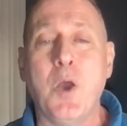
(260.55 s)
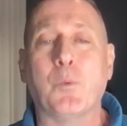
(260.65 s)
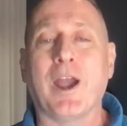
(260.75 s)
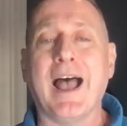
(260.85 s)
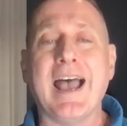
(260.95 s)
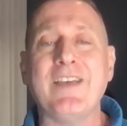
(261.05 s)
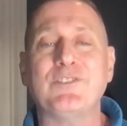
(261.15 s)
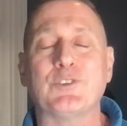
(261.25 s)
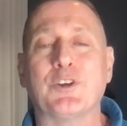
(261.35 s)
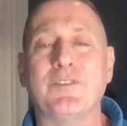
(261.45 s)
where I've
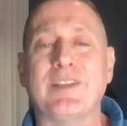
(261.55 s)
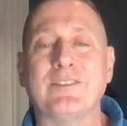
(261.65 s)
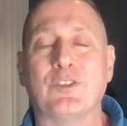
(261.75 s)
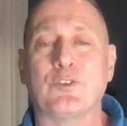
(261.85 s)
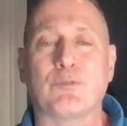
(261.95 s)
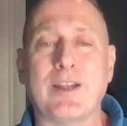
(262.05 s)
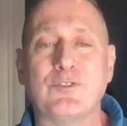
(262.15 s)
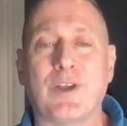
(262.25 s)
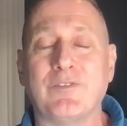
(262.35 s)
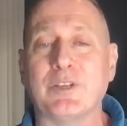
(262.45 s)
served as the
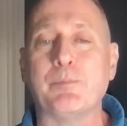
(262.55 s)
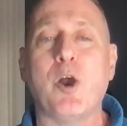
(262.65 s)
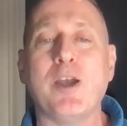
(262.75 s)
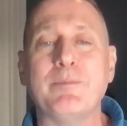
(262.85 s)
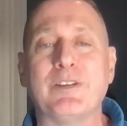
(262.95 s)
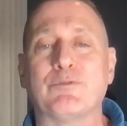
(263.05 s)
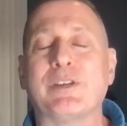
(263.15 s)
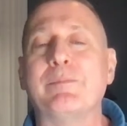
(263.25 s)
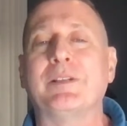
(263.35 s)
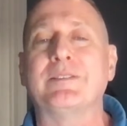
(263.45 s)
director of the Department of
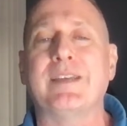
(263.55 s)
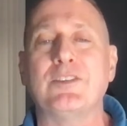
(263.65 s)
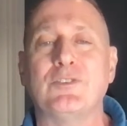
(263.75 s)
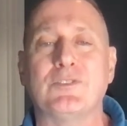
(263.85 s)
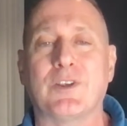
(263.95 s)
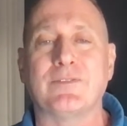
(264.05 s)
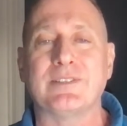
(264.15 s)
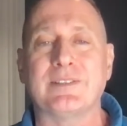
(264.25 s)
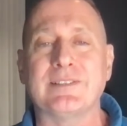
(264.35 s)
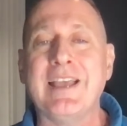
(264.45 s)
Rehabilitation
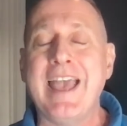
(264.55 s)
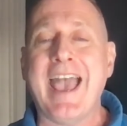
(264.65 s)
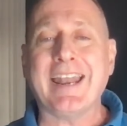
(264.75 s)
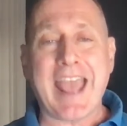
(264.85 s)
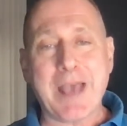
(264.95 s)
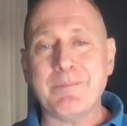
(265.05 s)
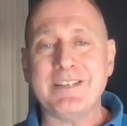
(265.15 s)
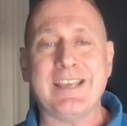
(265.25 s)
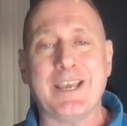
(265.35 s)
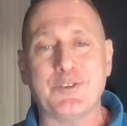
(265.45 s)
Services at
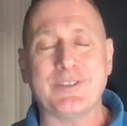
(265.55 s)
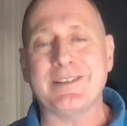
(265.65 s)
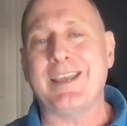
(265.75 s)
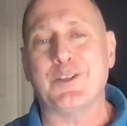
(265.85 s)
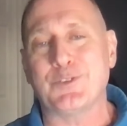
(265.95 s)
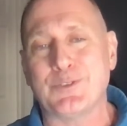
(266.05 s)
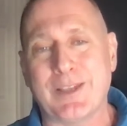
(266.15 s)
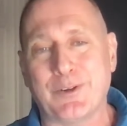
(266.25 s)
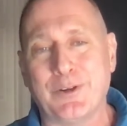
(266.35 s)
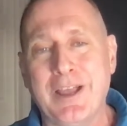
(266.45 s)
MD Anderson Cancer
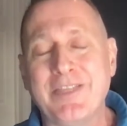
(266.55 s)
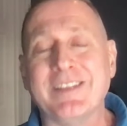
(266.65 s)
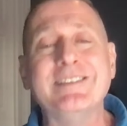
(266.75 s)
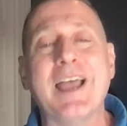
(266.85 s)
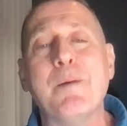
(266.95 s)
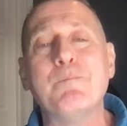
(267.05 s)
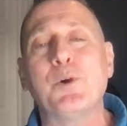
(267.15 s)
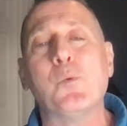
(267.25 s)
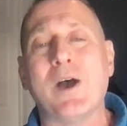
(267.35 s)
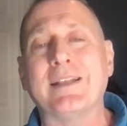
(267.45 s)
Center, the
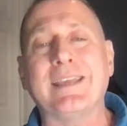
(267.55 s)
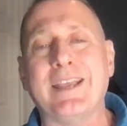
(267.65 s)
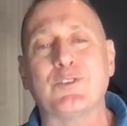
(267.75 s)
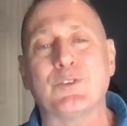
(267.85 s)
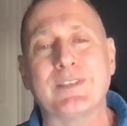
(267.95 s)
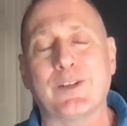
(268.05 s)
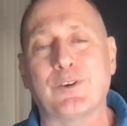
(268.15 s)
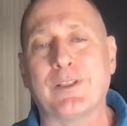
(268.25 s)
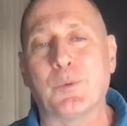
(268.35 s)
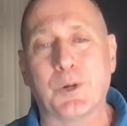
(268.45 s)
#1 cancer center
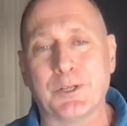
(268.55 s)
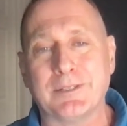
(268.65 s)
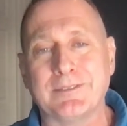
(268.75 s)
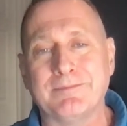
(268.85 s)
in the world.